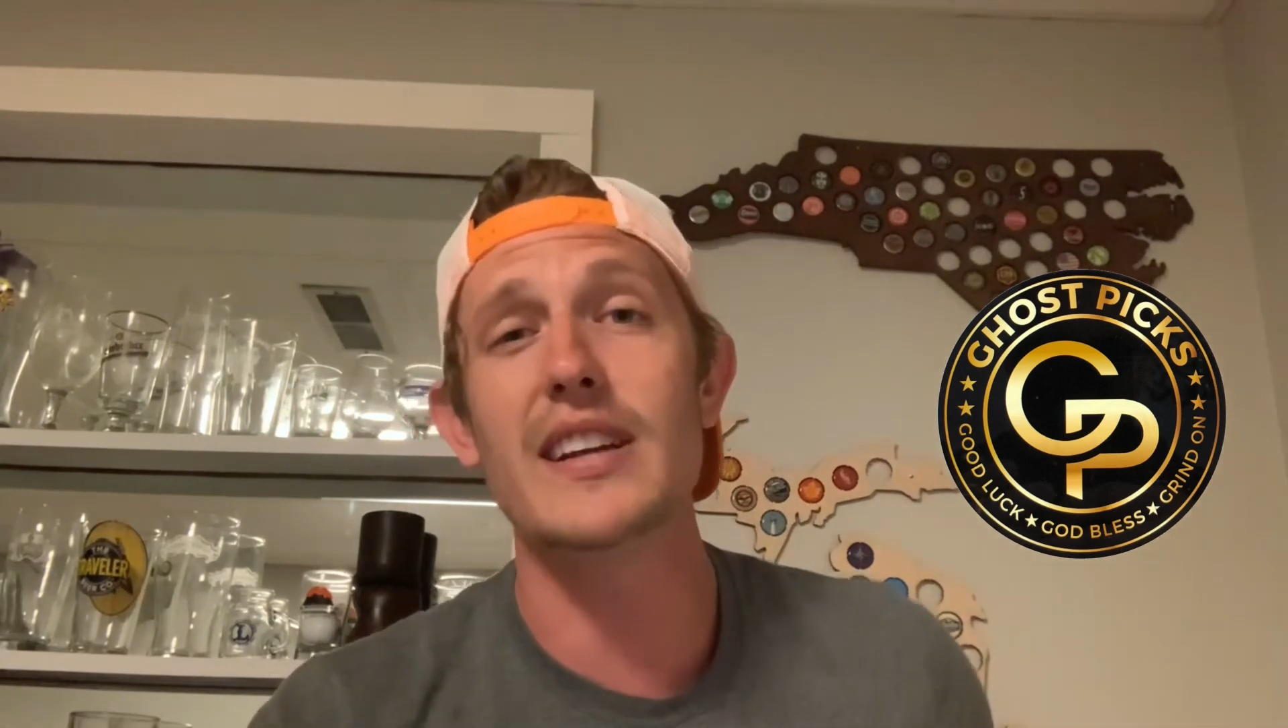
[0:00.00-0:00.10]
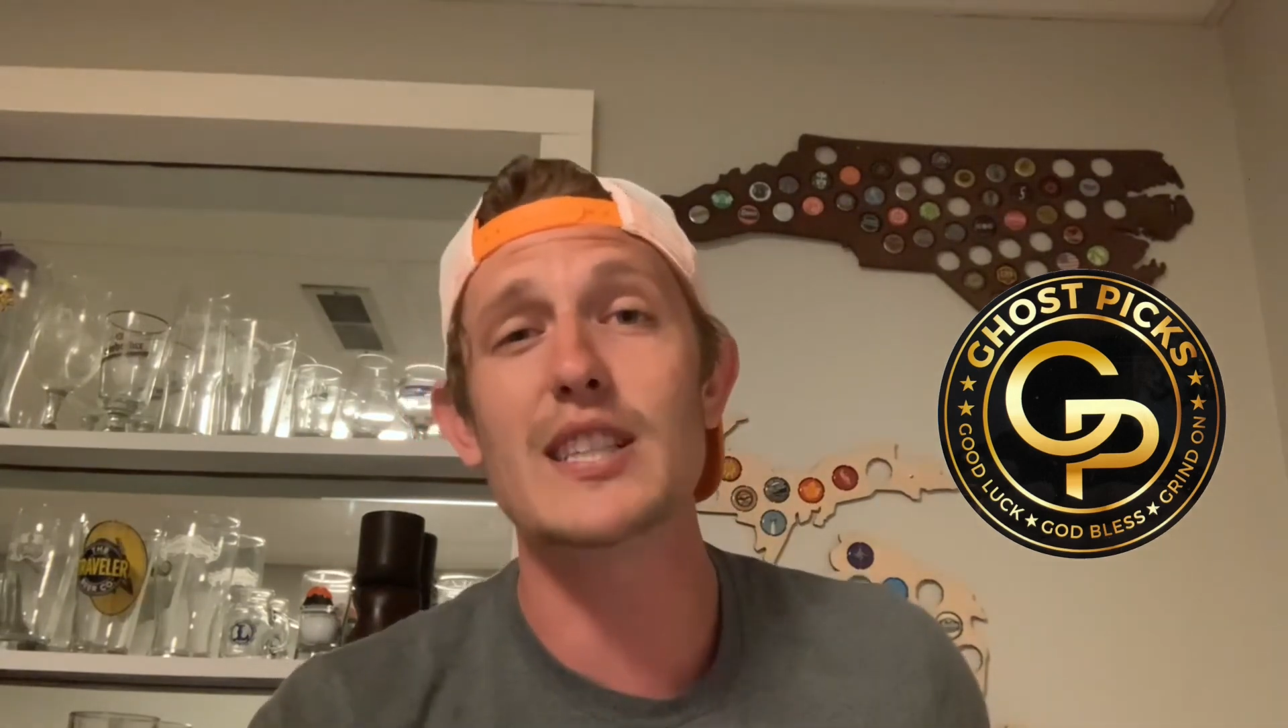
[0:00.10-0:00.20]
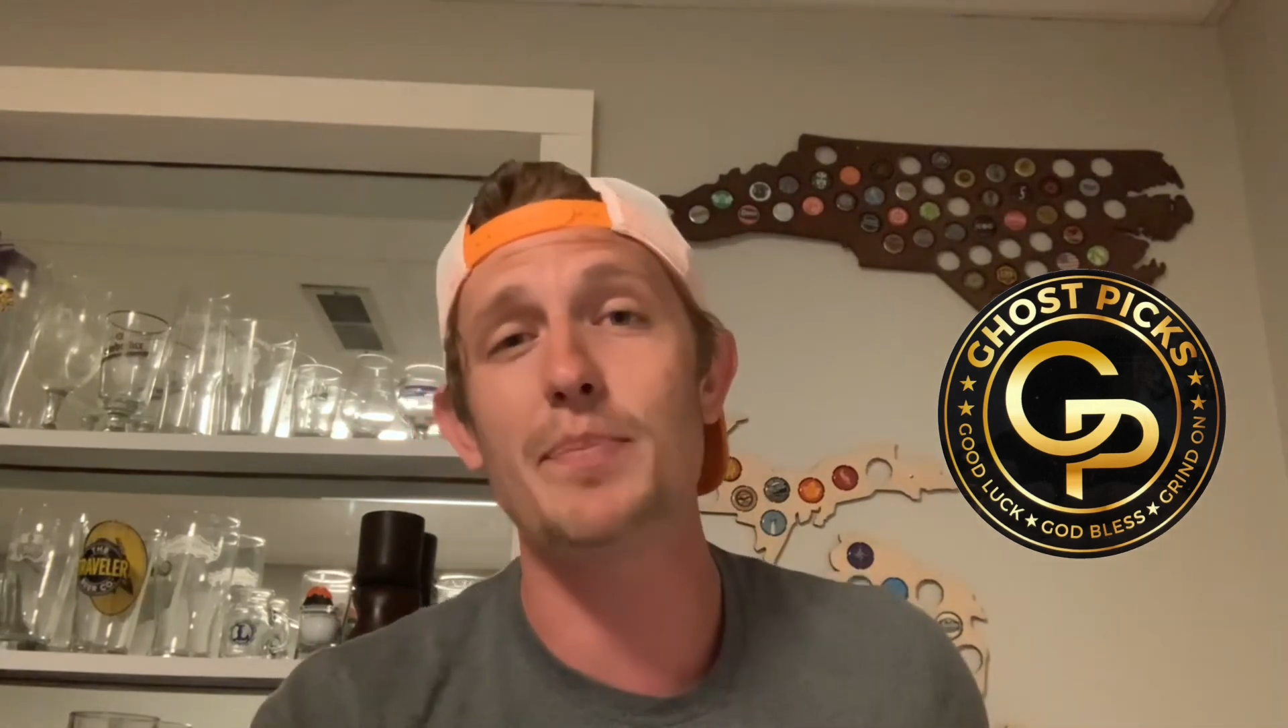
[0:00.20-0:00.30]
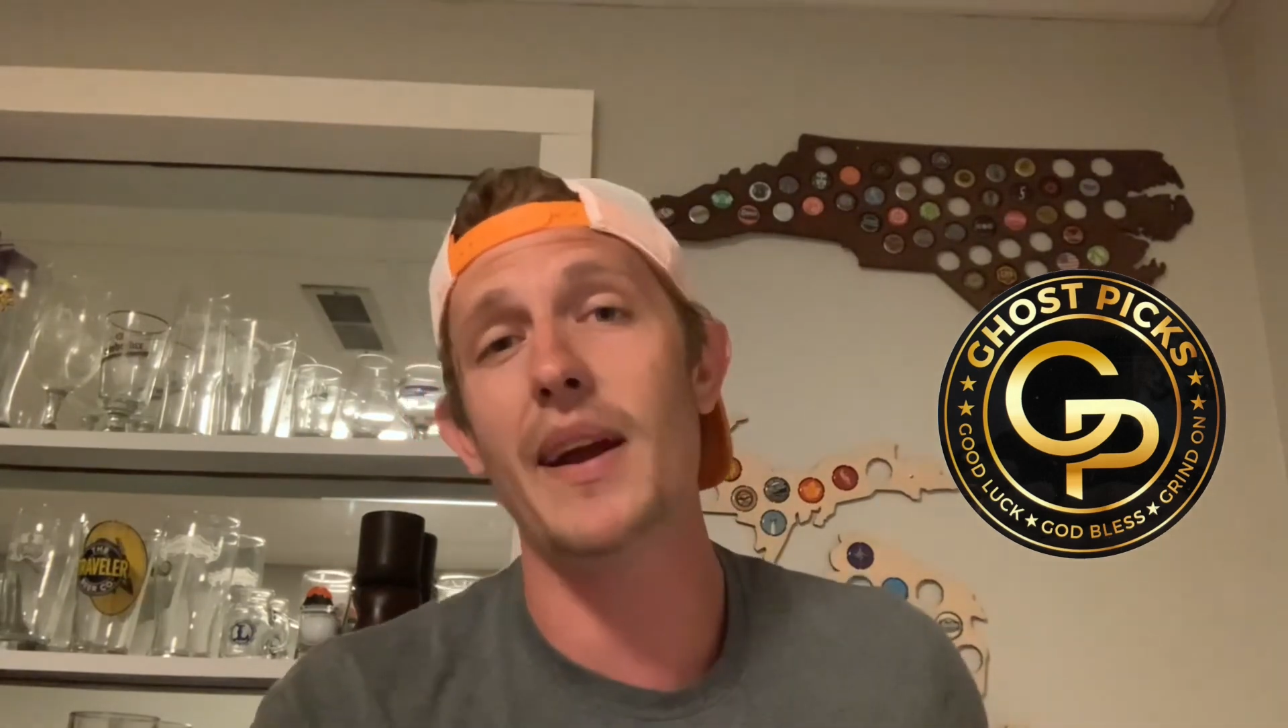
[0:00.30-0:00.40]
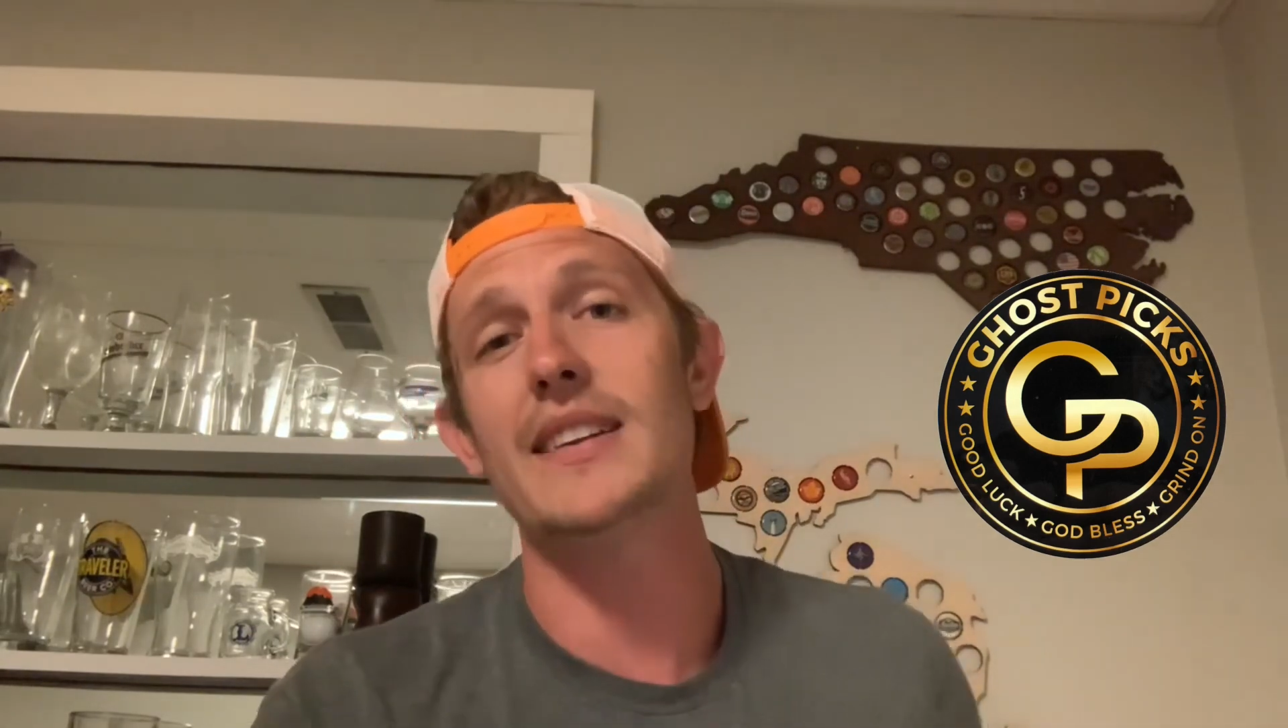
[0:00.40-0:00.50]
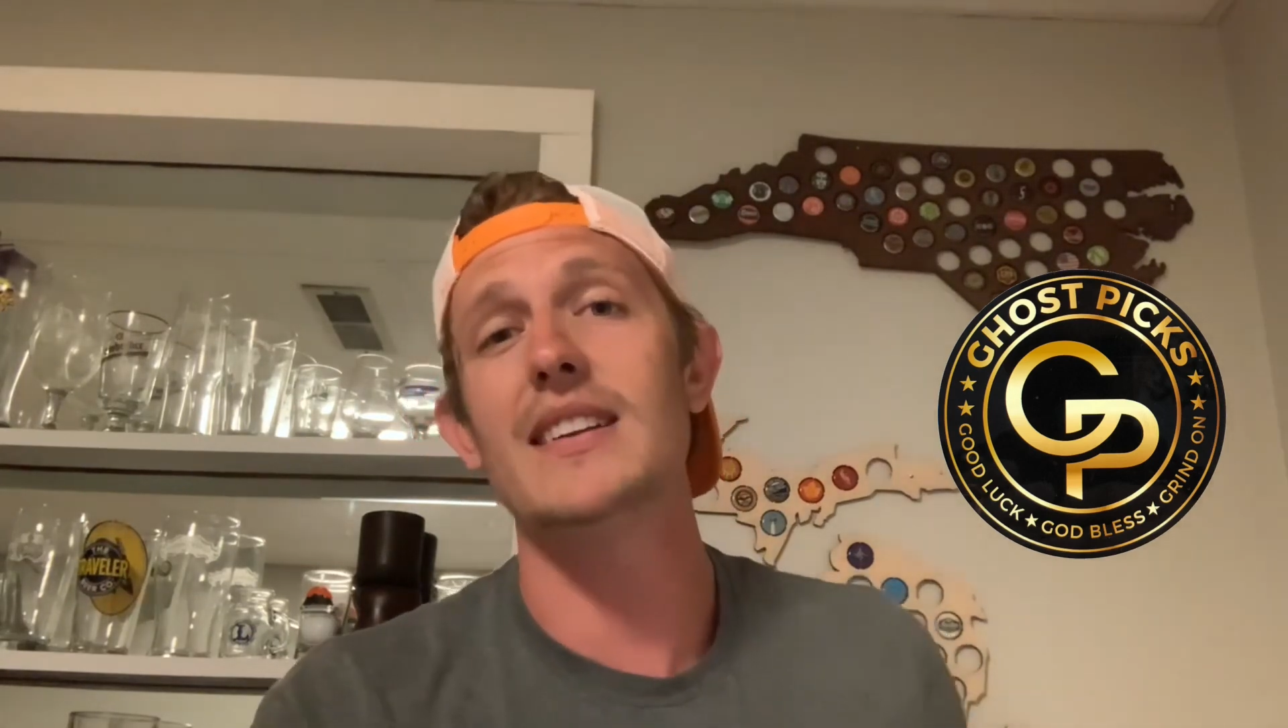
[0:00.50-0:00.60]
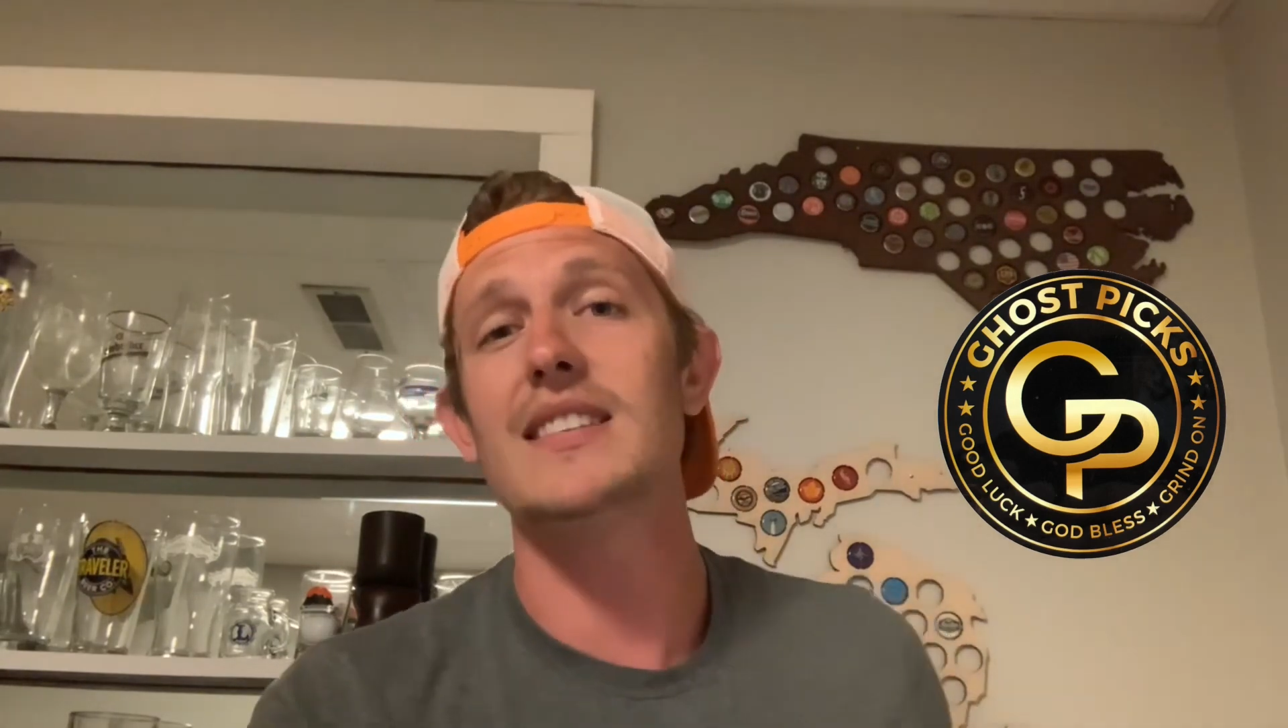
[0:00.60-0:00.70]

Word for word: expecting to